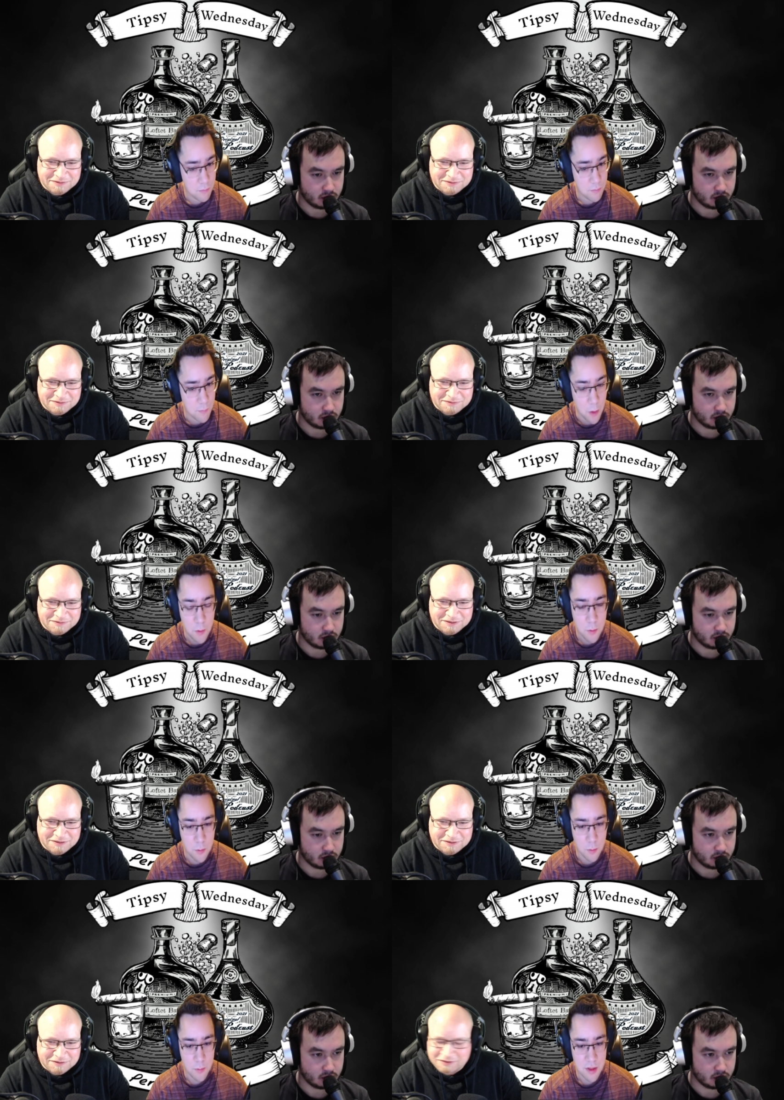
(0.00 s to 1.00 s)
Speaker 1: Oh, it?
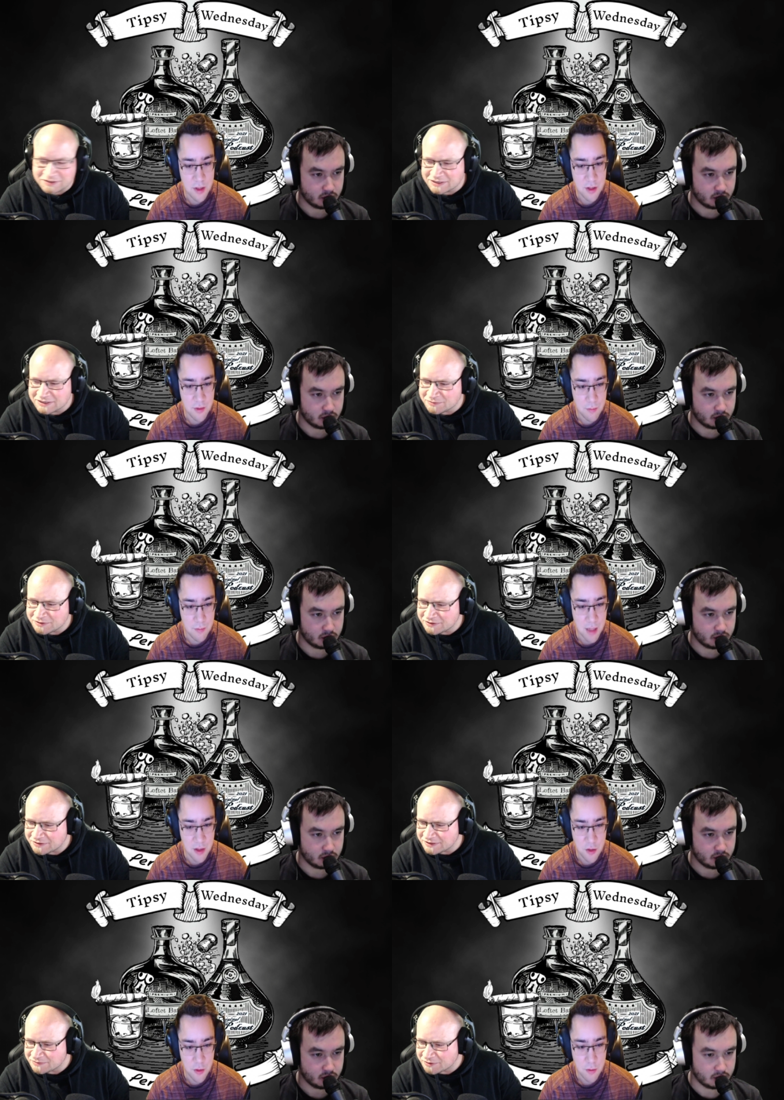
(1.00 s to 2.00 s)
Oh, it's oh, this this month.
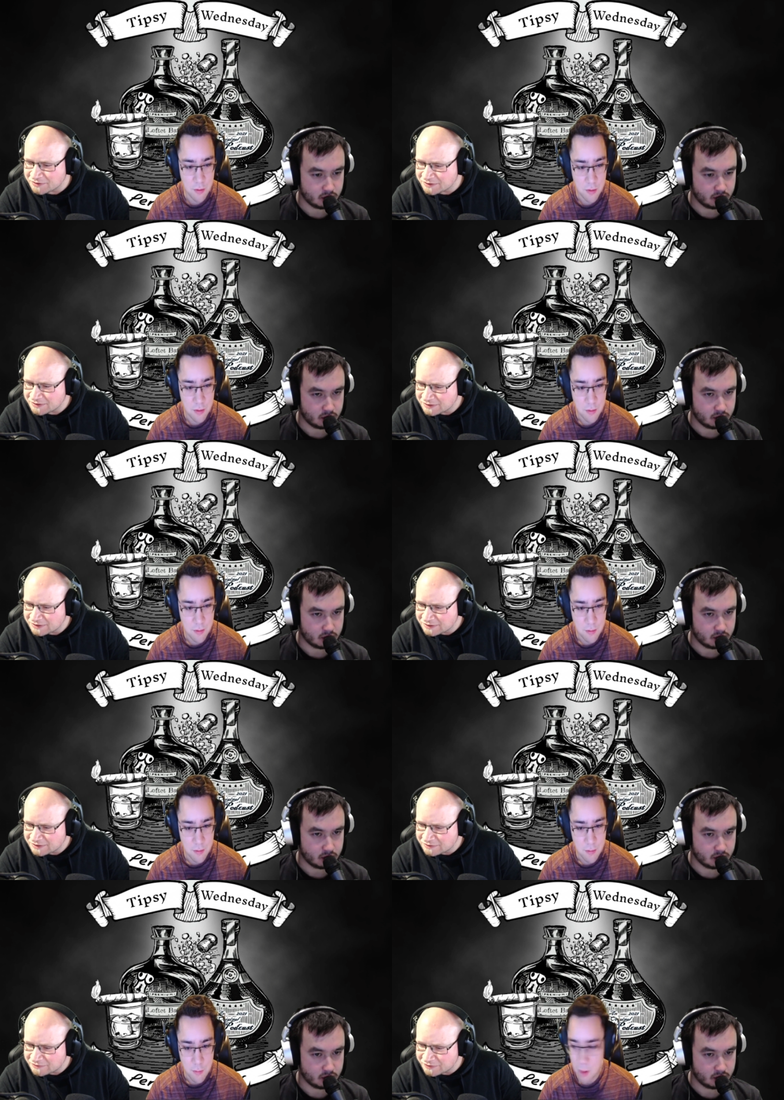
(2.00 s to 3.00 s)
Soon. This month.
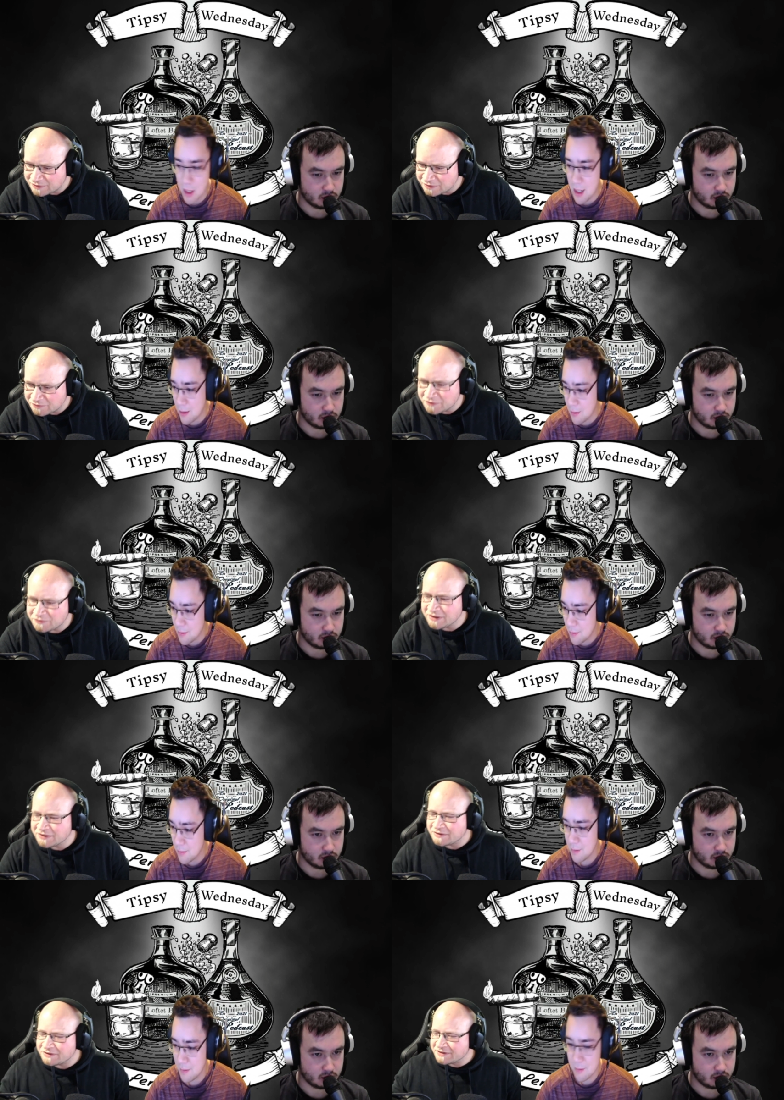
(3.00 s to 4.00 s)
Wow. No,
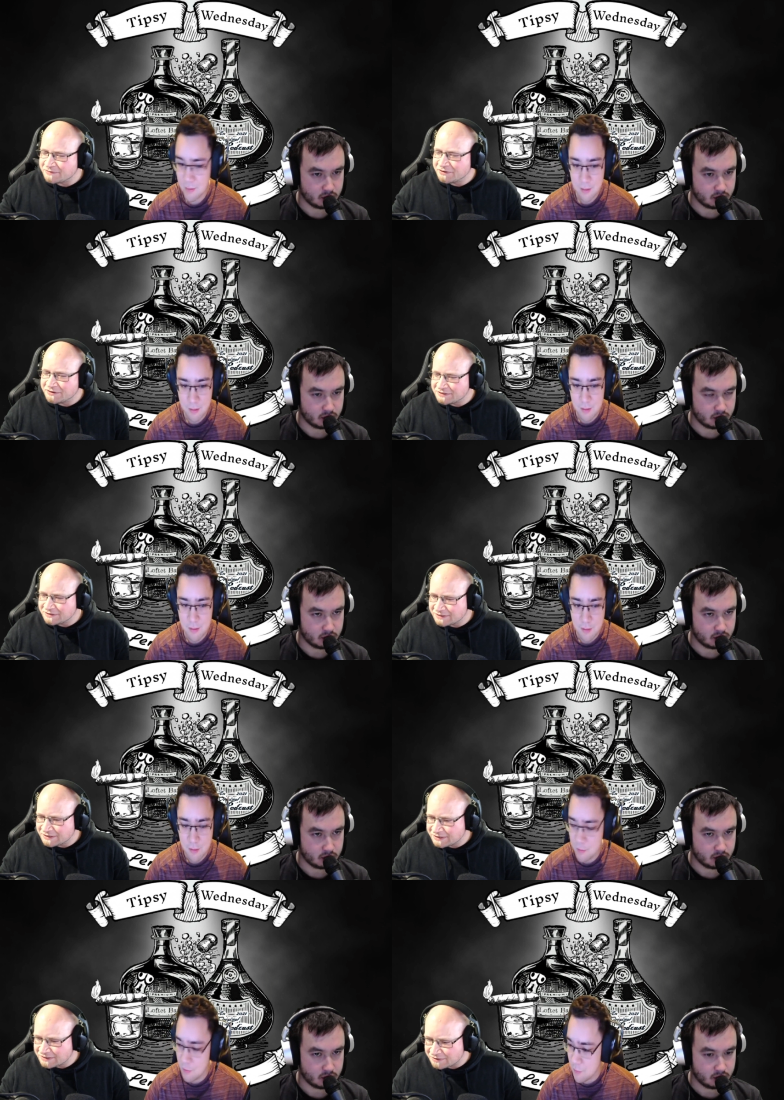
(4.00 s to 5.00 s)
fifteenth this month.
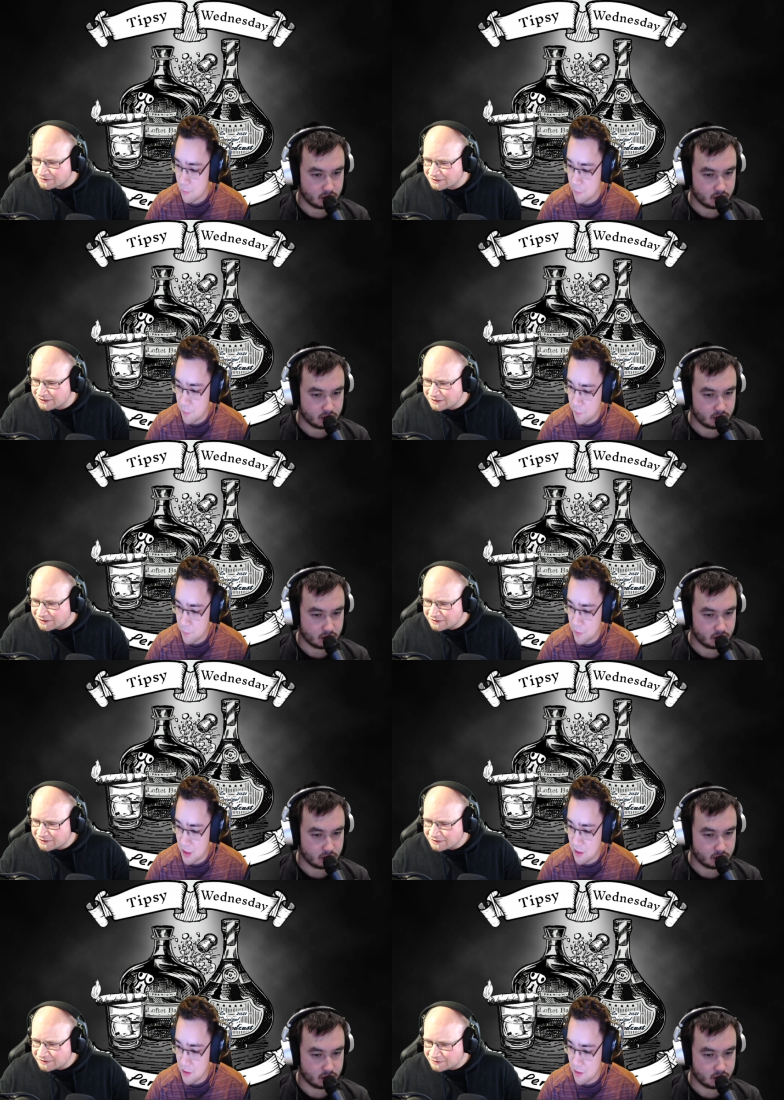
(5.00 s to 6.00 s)
Speaker 2: Yeah, that's right.
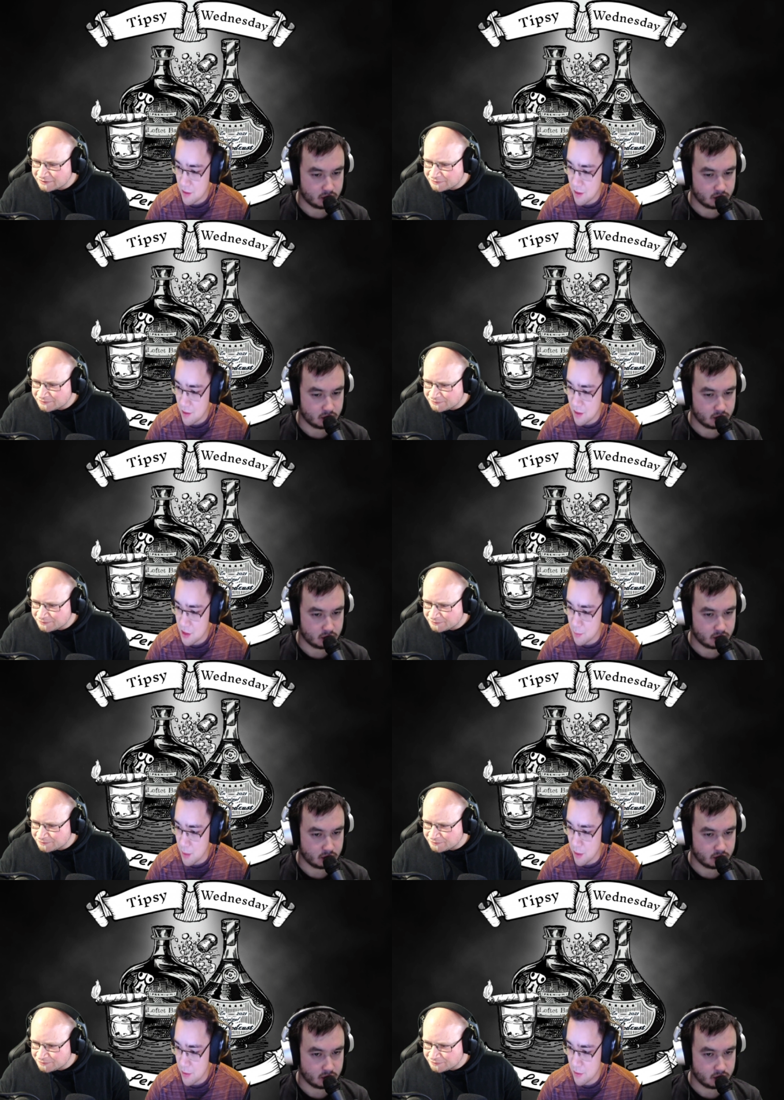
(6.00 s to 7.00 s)
Fifteenth this
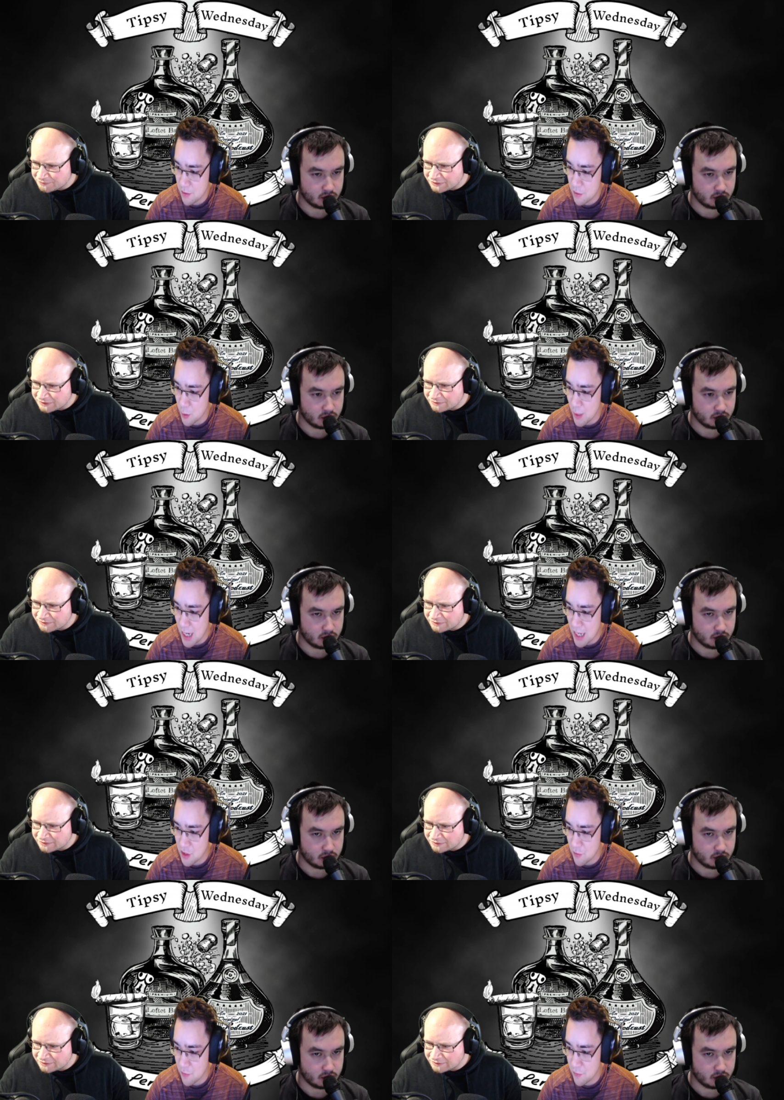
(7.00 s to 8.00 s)
month. So yeah. as
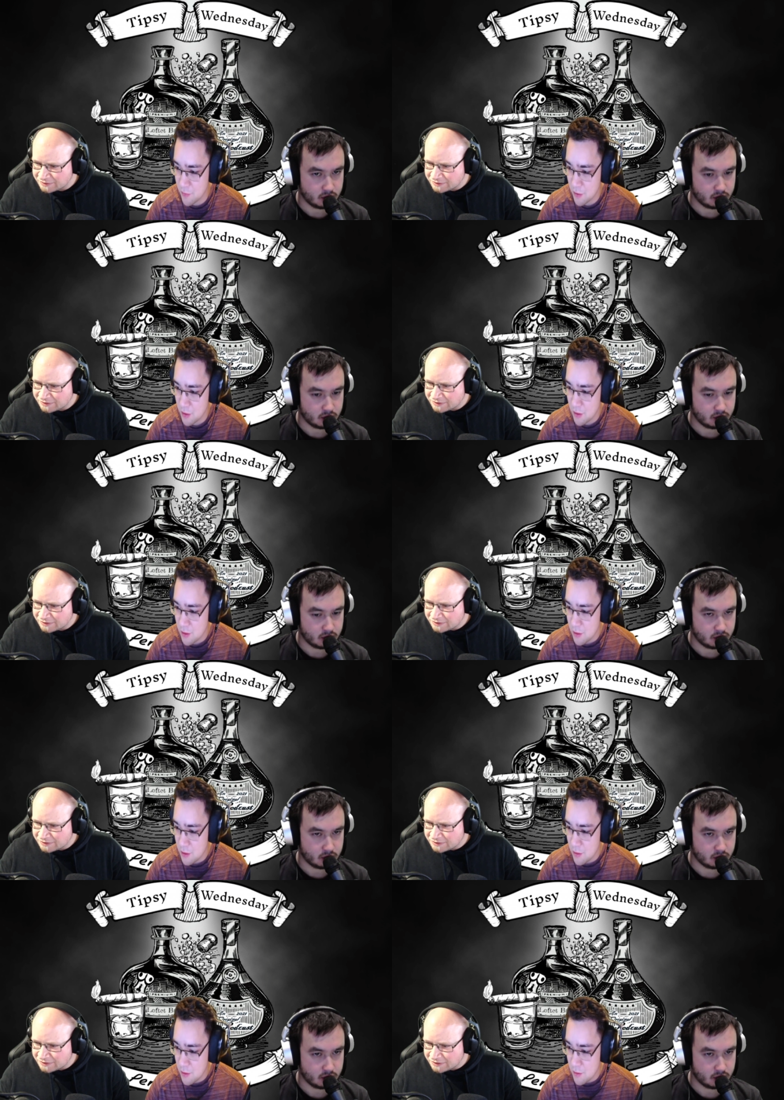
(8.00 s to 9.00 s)
of
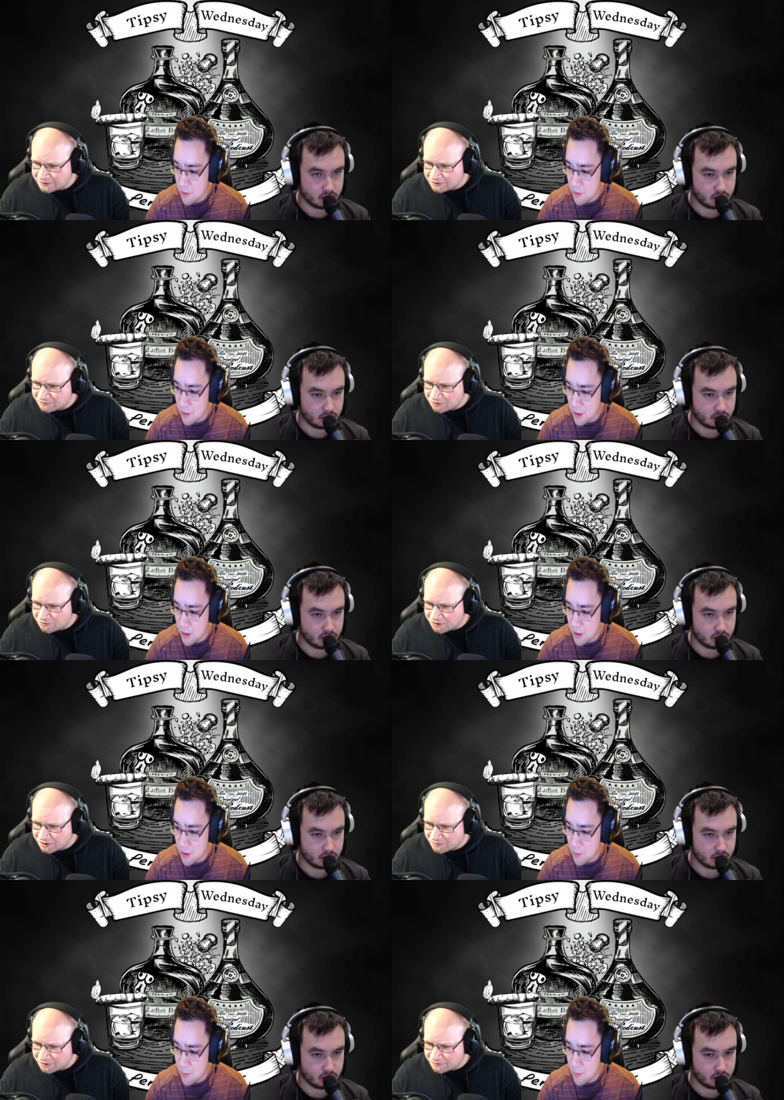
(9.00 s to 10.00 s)
Speaker 1: not as a uh,
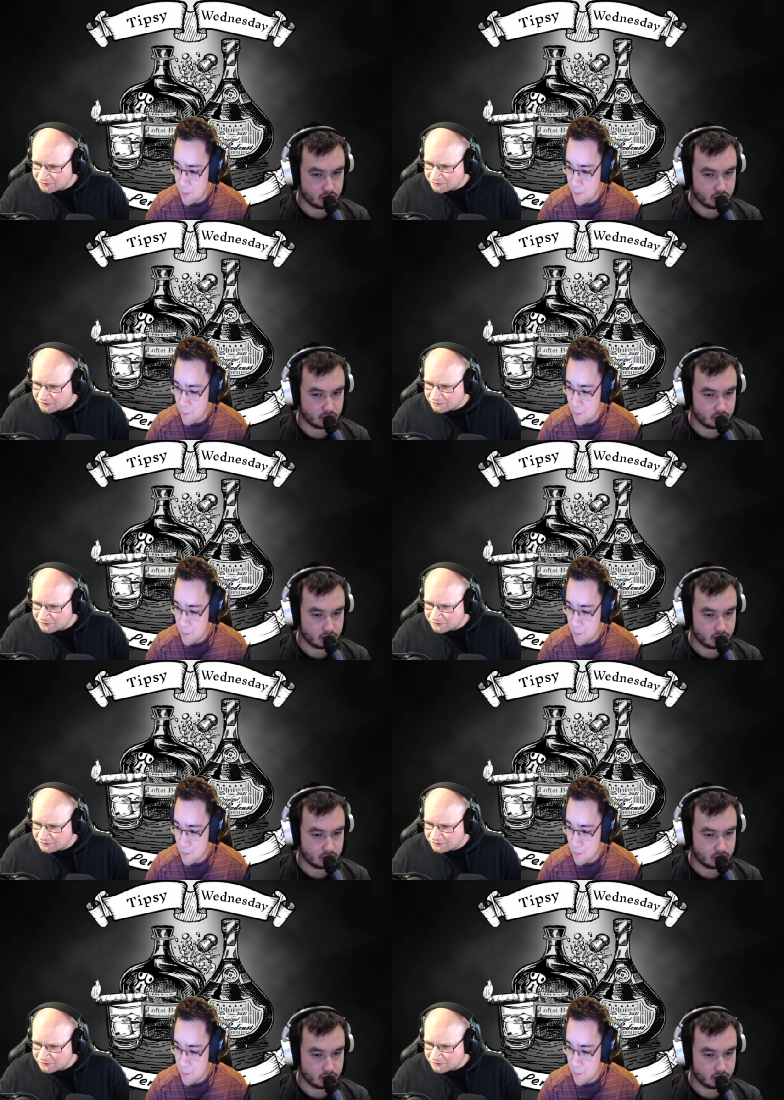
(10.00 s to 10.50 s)
recording, the, but when we